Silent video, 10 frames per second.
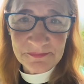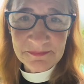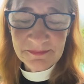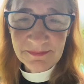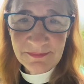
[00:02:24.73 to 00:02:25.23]

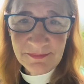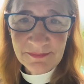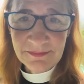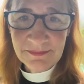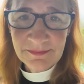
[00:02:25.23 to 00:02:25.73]

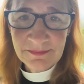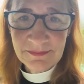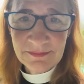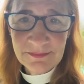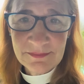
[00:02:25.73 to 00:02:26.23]

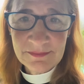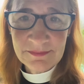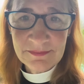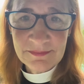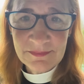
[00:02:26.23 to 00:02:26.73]

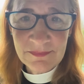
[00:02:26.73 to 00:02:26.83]
No one is speaking in this clip.